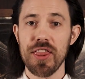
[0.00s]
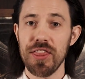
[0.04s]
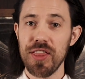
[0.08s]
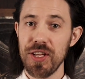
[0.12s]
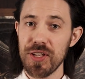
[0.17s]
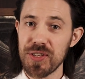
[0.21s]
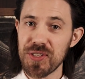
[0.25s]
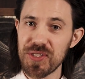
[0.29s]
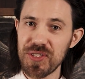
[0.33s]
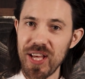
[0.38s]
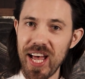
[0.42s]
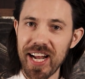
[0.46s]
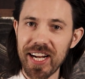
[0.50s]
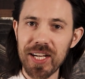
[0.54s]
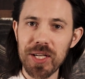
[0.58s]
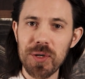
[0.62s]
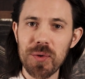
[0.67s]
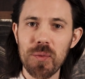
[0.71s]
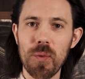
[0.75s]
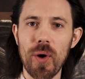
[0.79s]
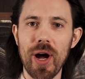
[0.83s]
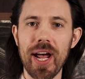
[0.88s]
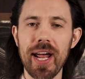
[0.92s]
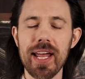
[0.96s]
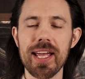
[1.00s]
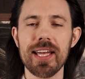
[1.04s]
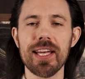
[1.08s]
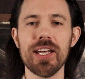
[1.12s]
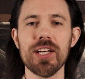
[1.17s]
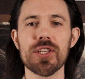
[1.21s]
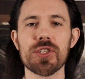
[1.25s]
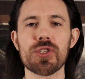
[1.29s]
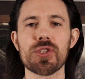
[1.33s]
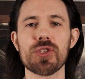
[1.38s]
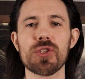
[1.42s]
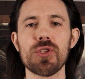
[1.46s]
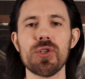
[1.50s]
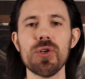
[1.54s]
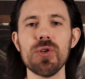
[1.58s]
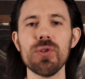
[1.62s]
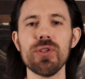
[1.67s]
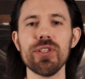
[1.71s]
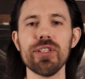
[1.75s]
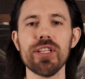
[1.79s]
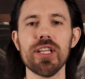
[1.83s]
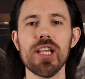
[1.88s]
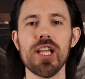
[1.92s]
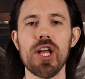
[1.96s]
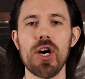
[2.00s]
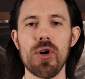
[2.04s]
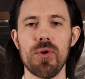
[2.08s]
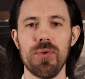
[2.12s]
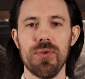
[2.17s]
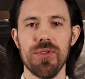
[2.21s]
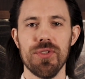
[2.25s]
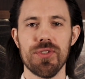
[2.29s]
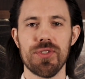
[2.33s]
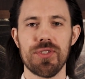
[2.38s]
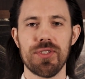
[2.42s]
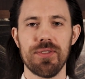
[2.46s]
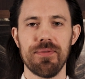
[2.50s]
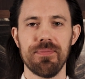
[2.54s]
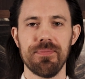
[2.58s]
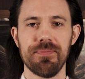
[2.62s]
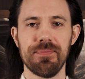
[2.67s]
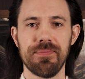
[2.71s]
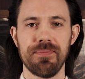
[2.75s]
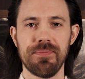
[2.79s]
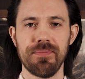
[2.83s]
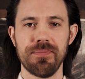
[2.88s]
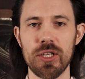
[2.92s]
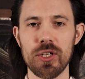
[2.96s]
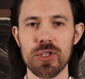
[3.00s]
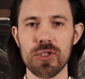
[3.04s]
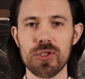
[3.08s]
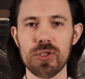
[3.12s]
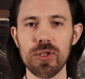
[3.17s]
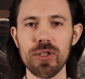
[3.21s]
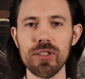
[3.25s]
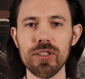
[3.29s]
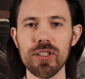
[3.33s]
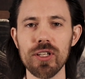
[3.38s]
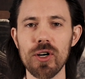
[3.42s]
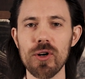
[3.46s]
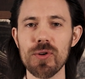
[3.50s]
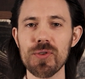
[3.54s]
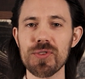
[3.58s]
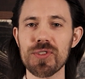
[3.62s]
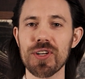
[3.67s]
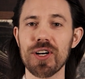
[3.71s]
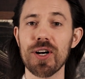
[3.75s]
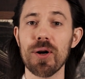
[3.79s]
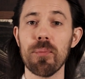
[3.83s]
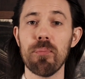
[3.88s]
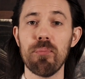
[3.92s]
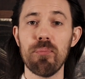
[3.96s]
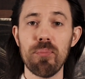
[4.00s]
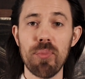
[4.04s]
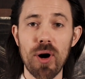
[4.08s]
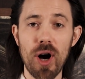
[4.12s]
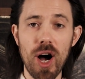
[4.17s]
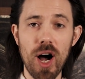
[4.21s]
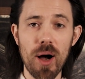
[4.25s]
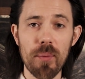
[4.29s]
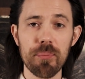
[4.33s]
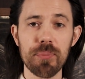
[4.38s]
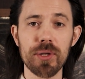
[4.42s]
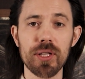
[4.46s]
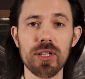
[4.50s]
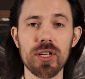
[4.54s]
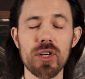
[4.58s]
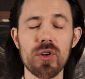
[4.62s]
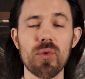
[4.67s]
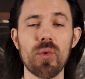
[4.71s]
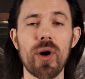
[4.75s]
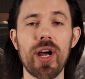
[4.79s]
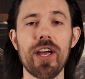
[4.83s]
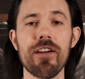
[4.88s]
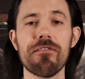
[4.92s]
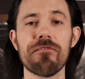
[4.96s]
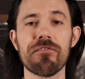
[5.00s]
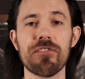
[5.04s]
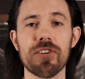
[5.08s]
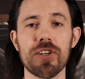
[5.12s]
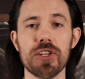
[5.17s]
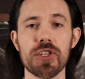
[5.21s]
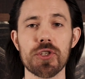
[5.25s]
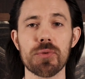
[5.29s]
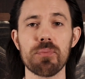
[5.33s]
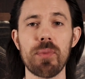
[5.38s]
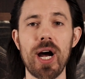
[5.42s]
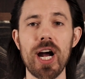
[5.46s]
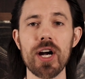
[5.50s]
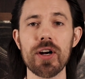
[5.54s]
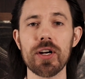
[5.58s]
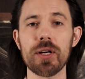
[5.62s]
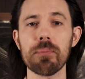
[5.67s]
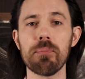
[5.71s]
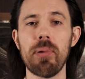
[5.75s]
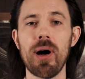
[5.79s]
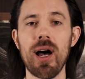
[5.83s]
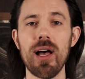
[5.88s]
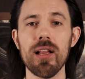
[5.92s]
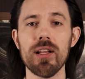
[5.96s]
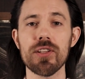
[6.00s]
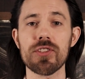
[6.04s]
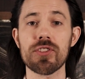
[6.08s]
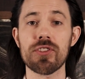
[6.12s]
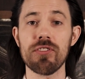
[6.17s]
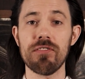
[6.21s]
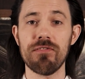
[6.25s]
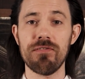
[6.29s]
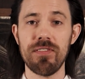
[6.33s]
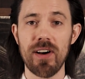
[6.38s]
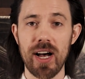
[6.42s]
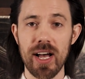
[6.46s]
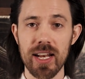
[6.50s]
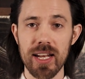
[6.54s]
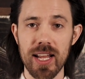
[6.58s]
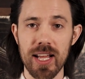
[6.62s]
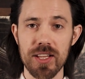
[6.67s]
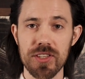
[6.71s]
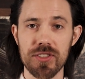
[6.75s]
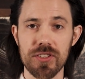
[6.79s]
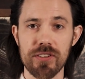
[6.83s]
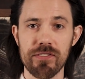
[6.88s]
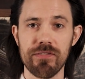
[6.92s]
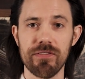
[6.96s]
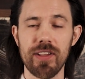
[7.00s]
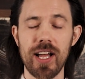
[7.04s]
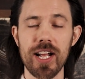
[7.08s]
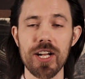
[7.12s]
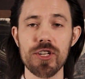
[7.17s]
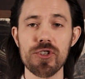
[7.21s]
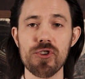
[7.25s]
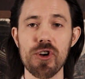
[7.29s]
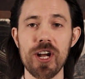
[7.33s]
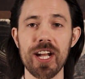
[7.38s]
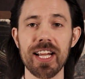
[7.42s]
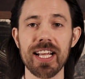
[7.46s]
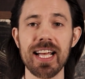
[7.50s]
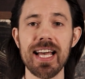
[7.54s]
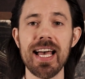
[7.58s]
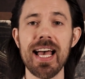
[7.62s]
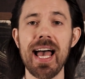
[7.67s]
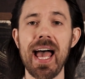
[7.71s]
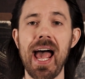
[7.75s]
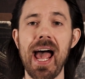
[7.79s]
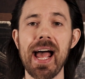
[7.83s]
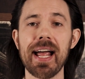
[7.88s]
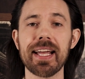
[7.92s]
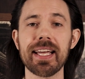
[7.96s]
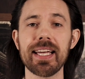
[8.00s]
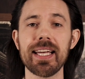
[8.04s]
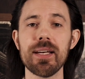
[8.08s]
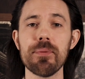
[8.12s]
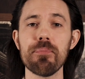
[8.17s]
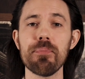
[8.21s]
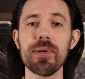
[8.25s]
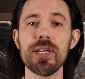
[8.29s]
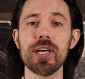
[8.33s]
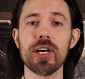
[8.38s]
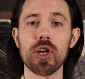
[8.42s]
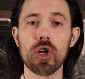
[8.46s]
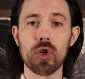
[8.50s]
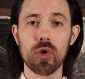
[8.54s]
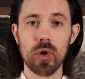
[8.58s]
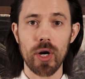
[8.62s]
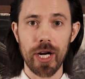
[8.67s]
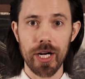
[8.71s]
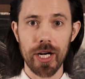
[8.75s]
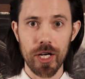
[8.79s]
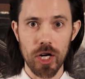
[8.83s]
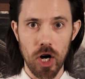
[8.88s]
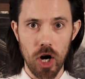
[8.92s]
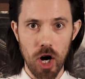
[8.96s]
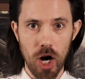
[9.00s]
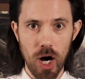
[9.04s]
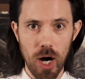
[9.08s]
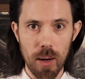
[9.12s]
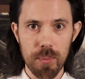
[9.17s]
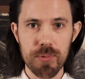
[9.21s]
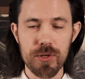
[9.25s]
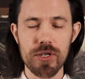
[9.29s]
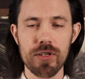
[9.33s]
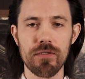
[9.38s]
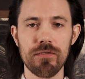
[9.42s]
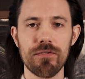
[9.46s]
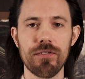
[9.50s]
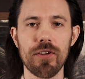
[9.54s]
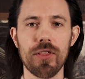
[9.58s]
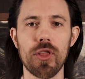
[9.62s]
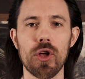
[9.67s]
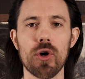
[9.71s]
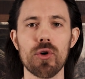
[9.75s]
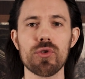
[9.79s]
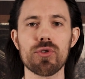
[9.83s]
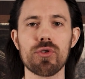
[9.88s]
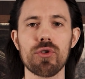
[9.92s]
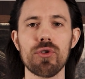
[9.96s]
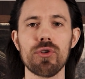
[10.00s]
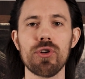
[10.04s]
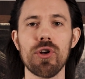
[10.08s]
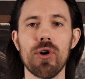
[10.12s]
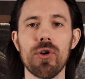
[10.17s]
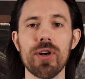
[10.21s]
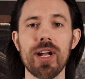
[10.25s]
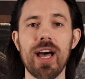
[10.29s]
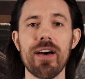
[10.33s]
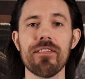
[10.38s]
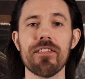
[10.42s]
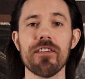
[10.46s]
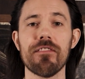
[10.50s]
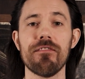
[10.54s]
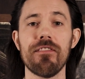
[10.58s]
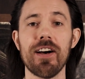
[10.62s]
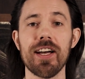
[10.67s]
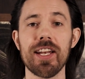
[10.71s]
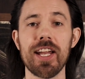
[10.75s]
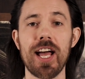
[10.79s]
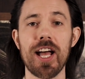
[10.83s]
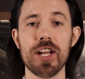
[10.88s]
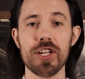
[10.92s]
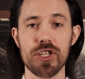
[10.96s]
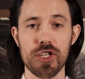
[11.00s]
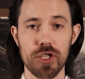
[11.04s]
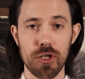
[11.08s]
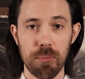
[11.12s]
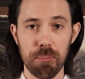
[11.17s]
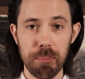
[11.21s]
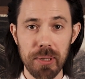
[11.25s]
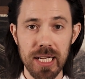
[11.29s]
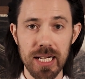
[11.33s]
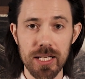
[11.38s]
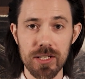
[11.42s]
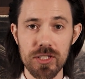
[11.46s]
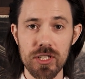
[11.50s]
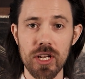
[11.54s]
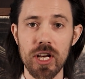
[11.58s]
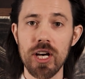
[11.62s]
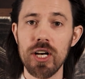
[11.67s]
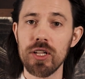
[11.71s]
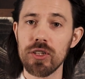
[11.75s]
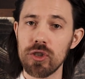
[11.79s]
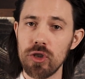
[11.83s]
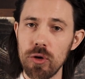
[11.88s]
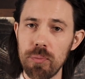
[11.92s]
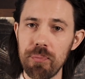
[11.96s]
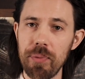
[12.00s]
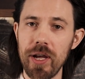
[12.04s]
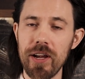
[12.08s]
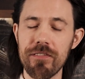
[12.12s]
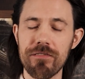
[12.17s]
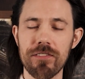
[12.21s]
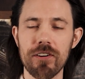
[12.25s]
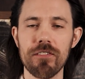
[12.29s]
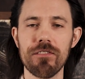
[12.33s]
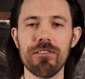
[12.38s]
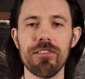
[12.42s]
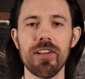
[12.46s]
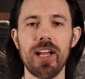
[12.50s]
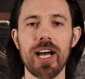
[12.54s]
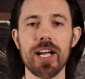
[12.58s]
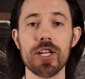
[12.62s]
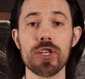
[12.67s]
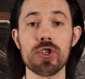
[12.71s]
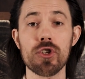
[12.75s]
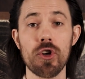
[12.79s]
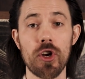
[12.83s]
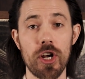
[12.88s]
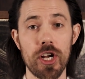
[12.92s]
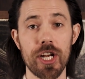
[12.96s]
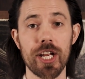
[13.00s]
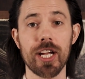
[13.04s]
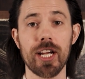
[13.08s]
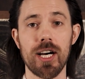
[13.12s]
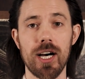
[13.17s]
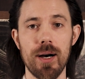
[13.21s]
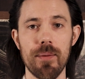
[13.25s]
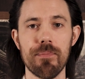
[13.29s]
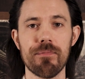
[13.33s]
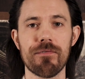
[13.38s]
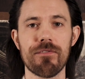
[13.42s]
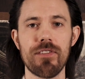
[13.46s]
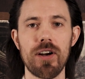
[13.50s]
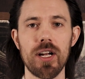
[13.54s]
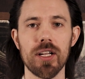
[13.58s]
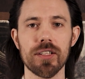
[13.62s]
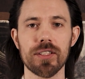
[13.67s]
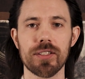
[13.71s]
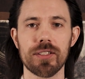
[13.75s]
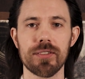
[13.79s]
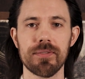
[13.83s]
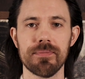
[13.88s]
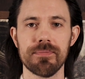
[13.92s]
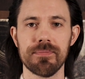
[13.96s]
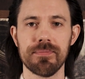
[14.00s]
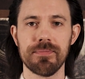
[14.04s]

The second way is student loans. Student loans are a popular way for aspiring pilots to finance their flight training and can be a great option for those who don't have the financial means to pay for flight training up front.